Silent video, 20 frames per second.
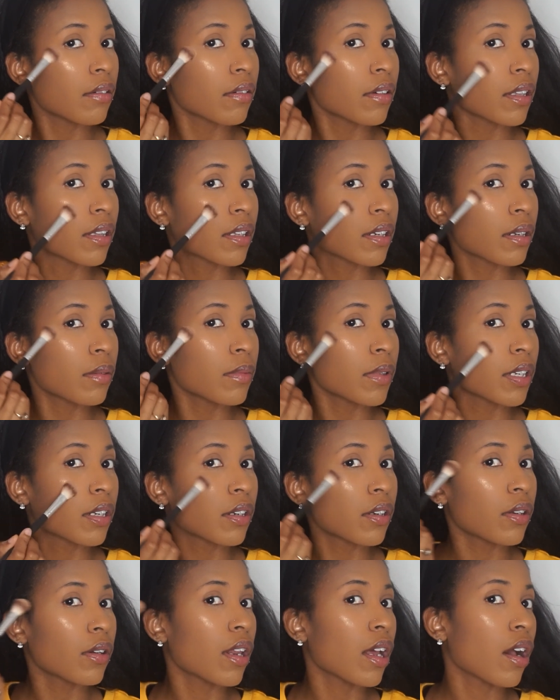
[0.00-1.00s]
really didn't
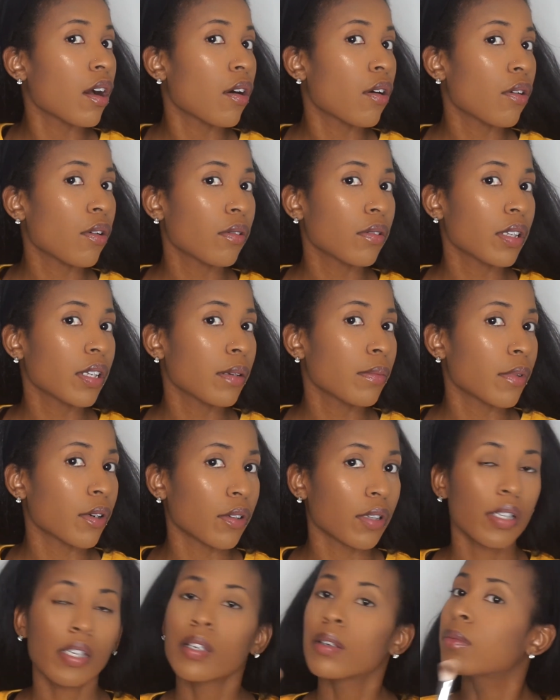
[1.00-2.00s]
mean to do that. Holy
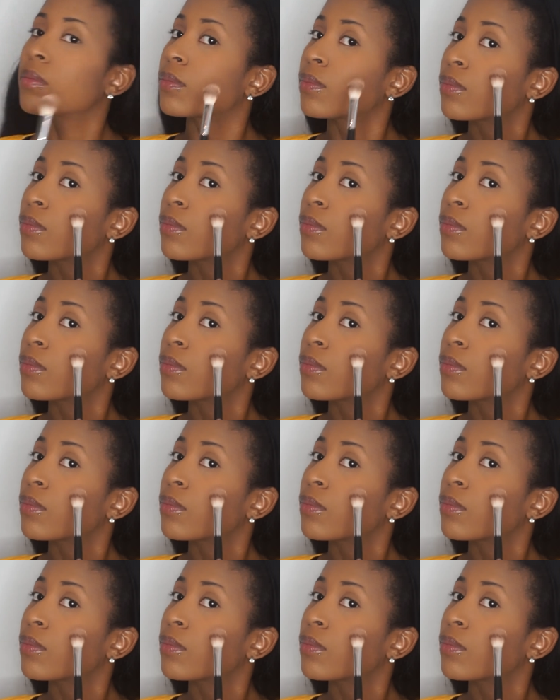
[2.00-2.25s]
moly.